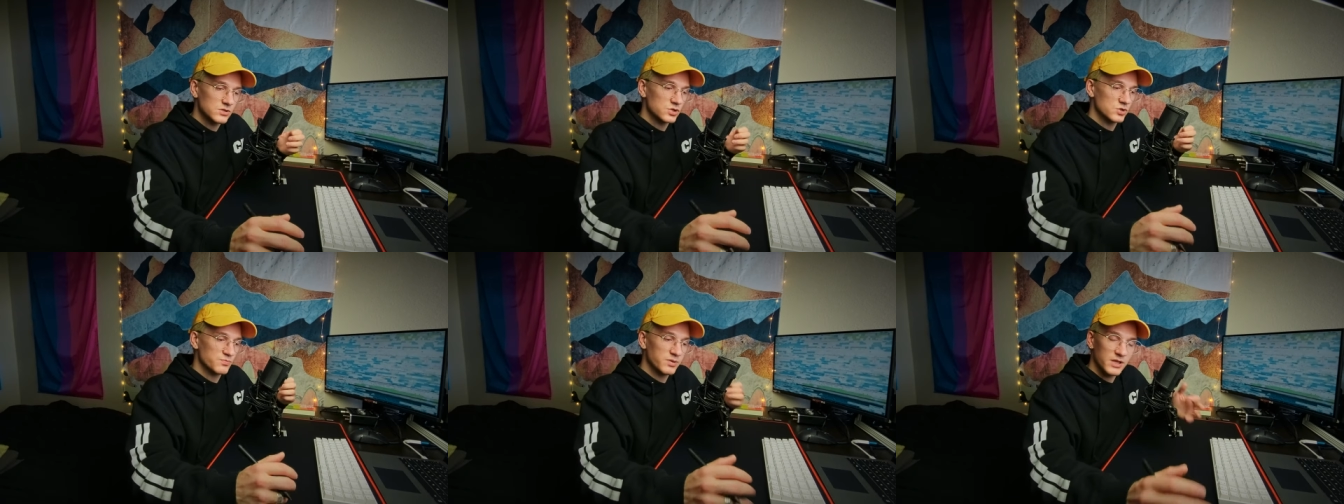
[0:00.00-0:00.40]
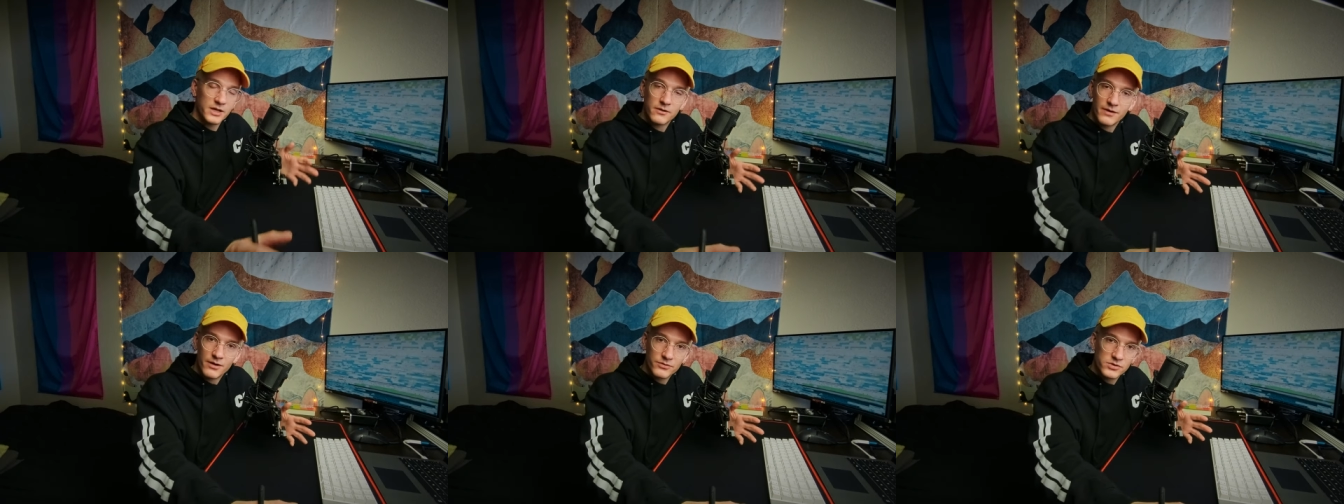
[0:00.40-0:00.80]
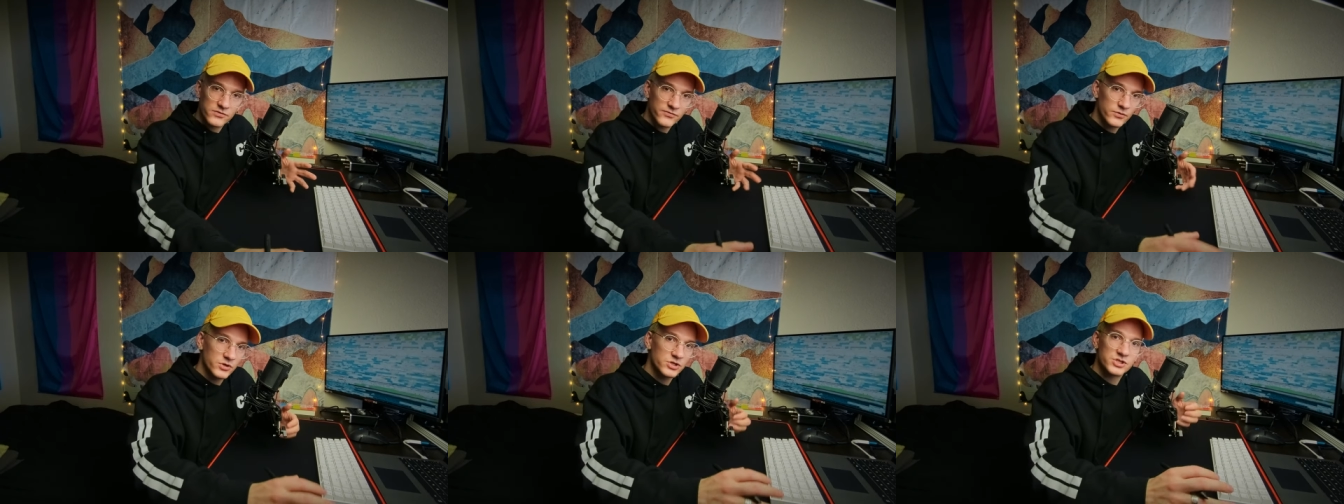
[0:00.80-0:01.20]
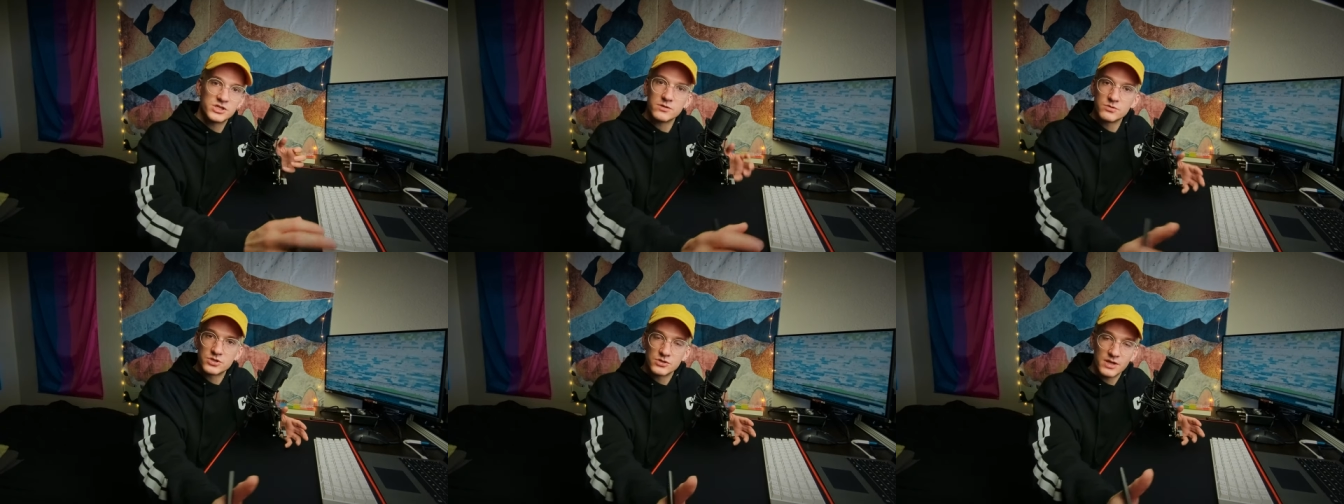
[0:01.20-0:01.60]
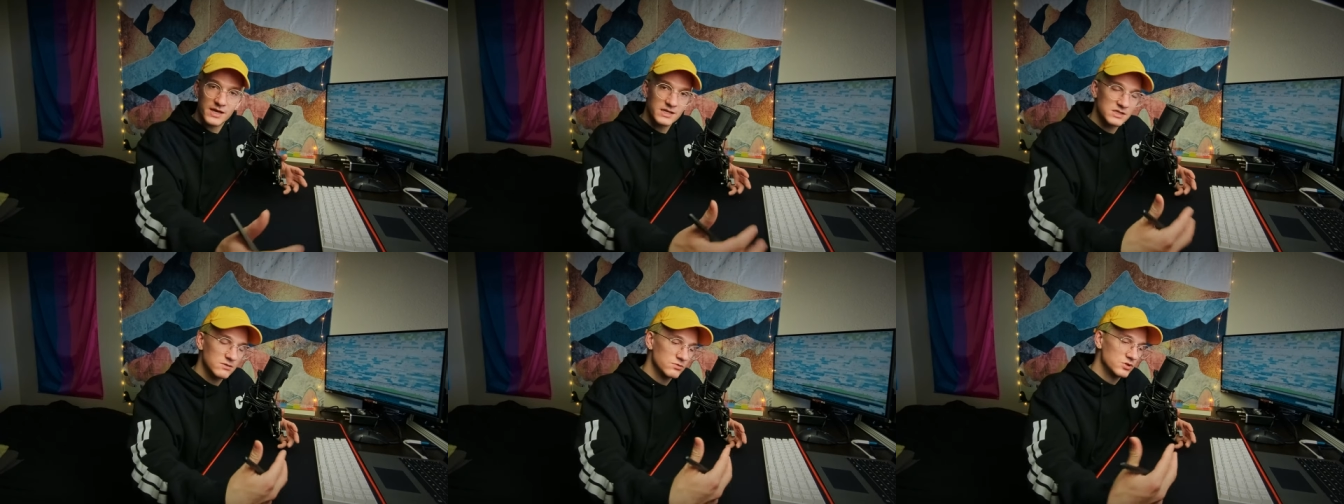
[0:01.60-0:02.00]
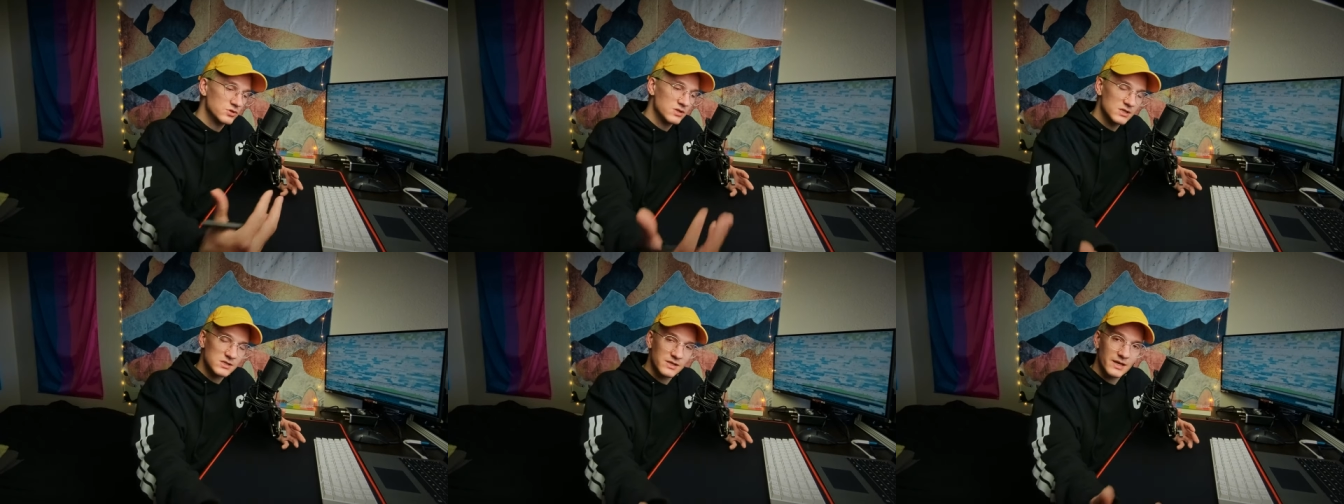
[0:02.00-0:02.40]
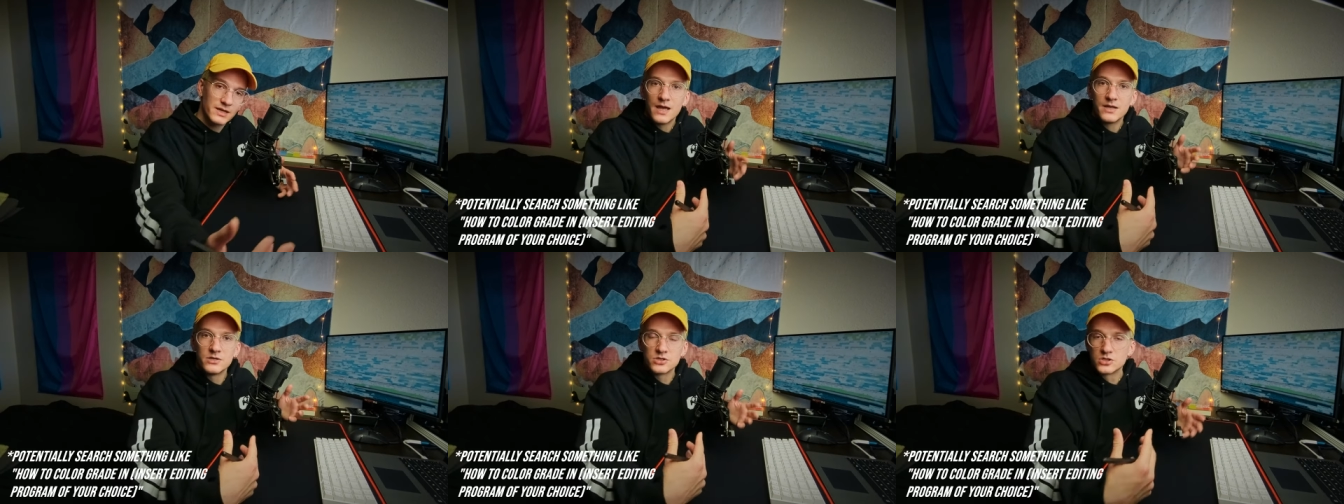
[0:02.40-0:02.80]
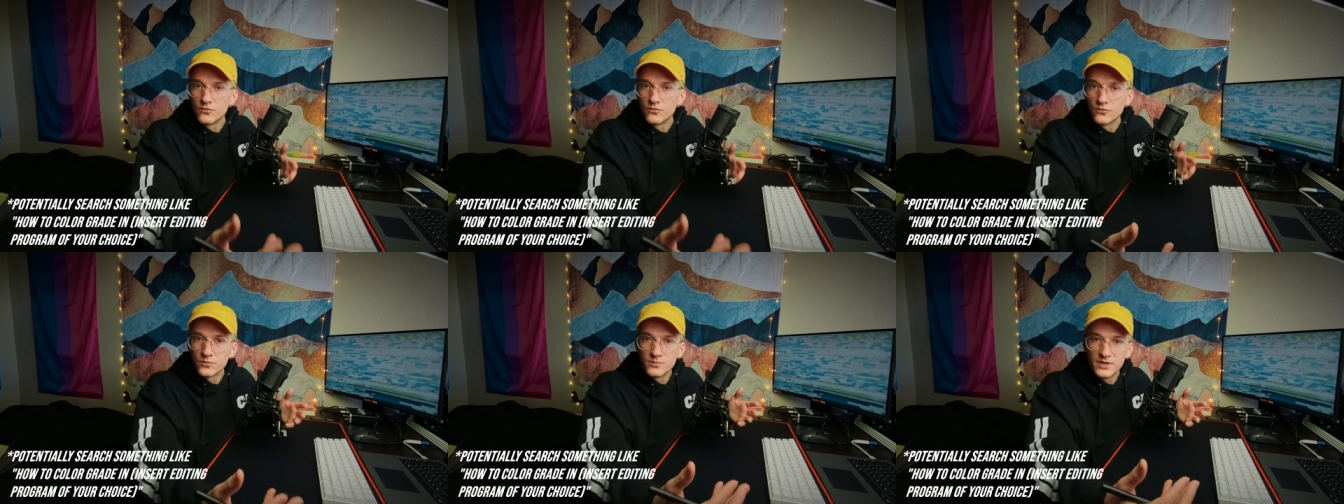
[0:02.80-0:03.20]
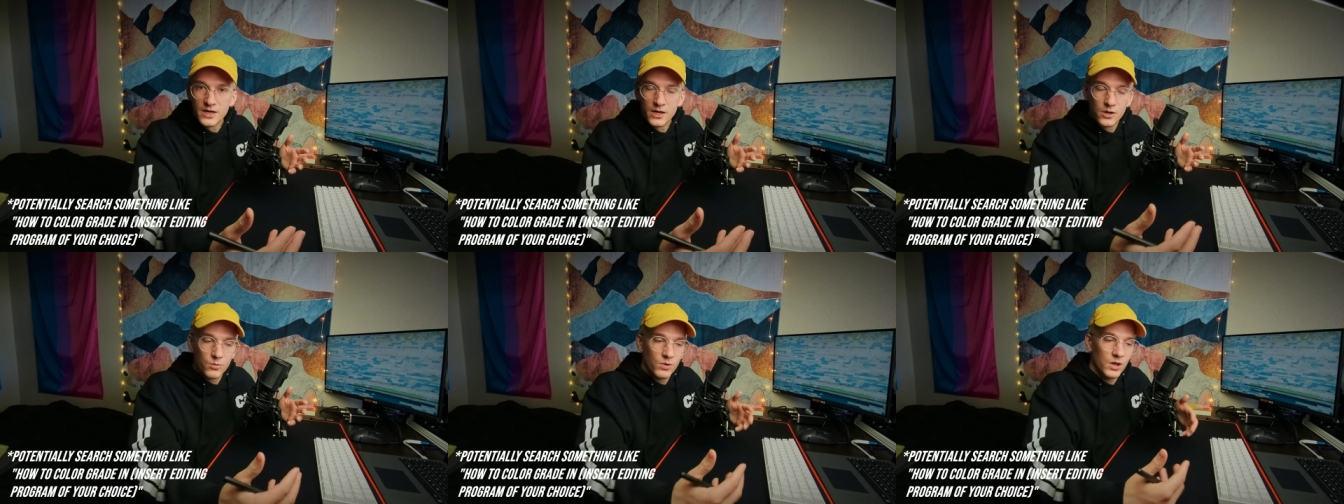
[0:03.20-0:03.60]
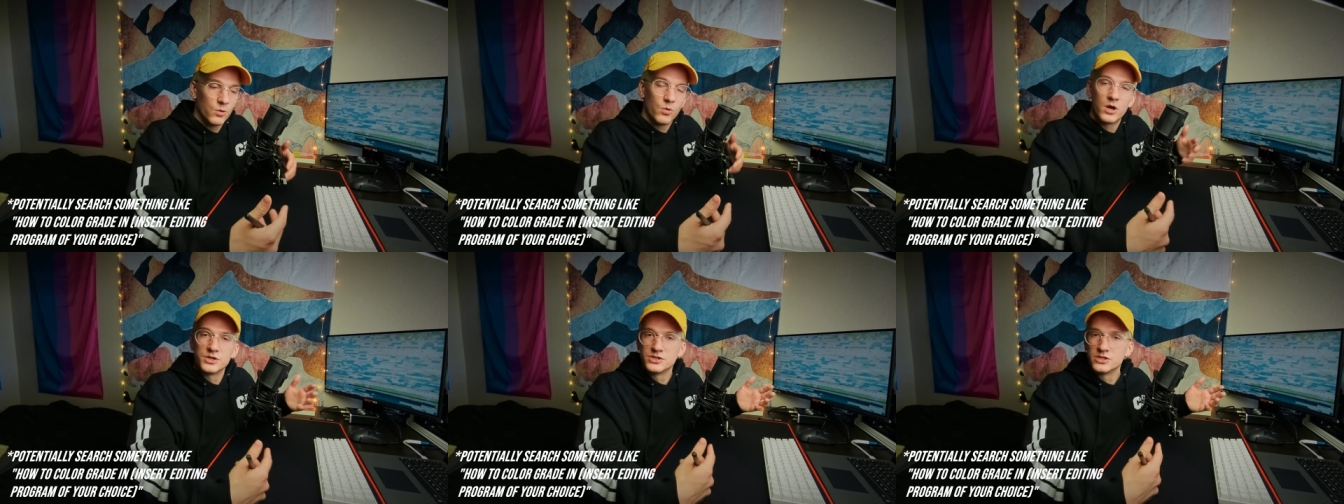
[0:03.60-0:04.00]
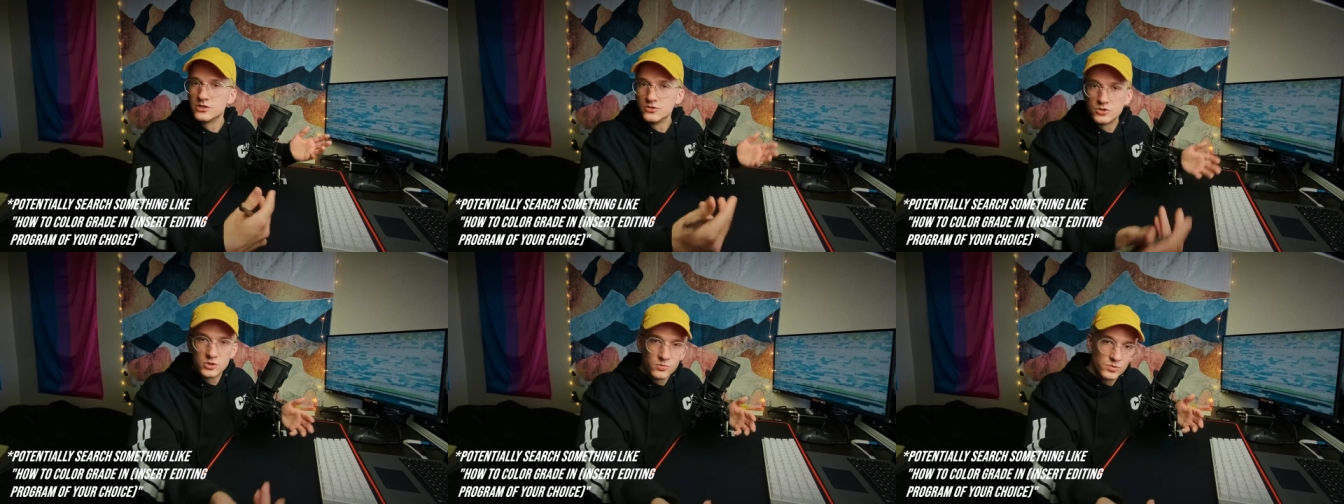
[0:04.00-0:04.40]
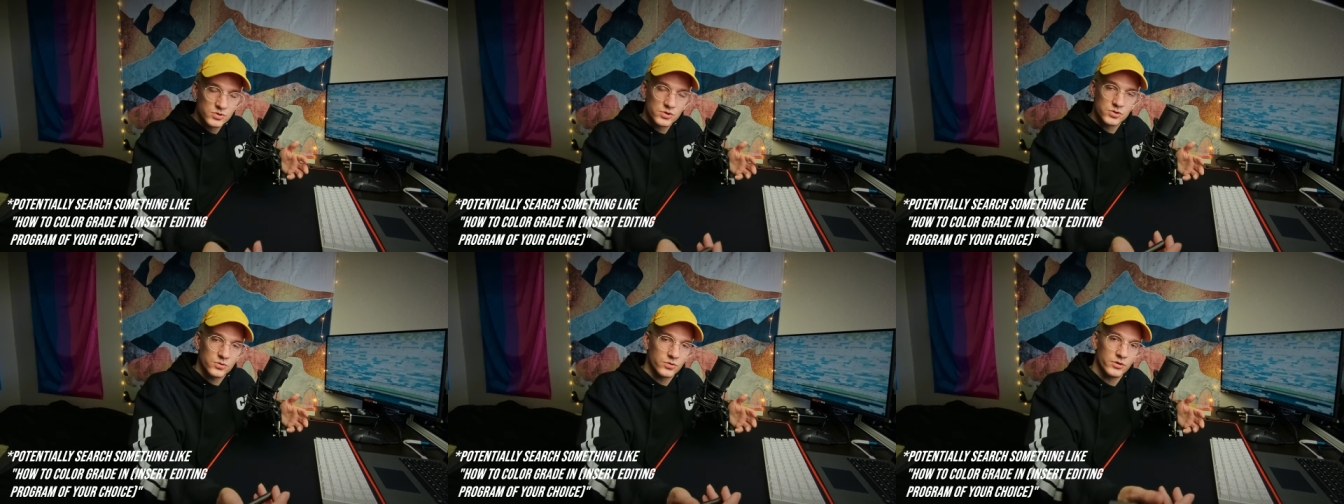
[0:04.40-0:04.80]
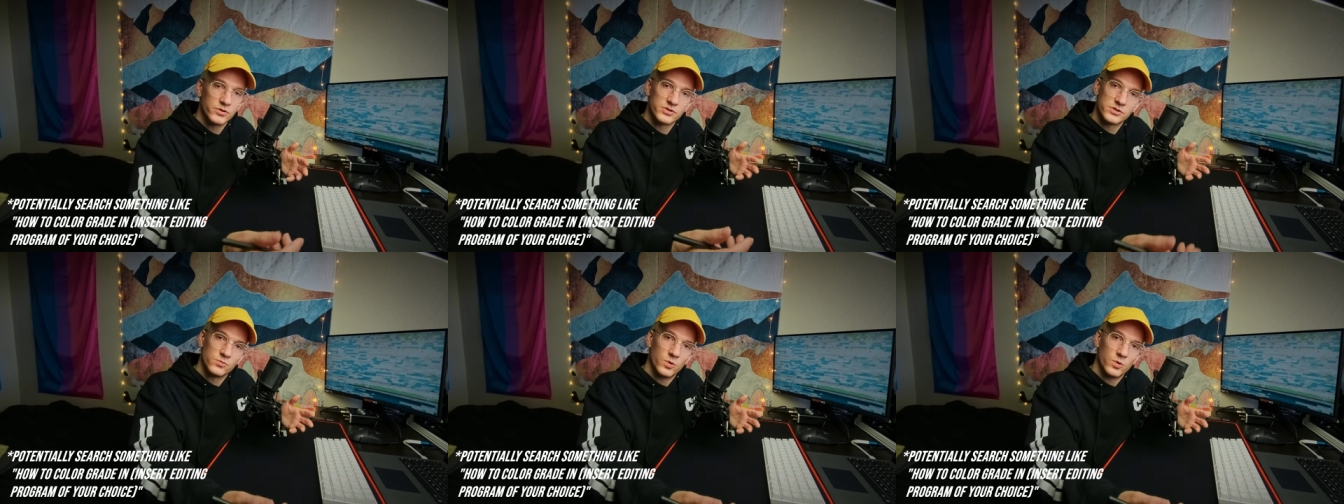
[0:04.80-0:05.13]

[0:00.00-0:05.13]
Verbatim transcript: just play around with your footage, see what you like, see what you dislike, and just go from there while watching YouTuber tutorials and